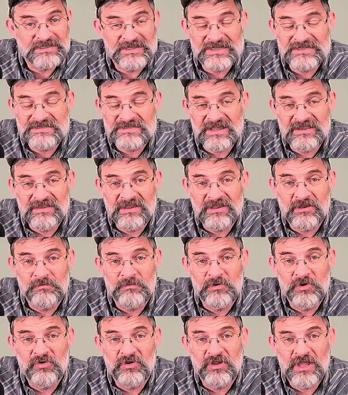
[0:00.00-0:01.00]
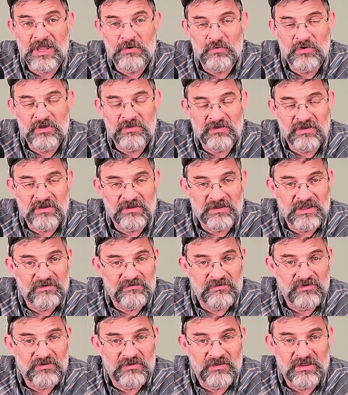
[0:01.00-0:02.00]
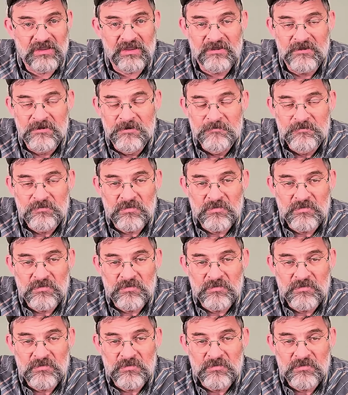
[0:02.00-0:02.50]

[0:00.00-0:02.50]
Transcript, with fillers: And that's how they communicate with you and give you the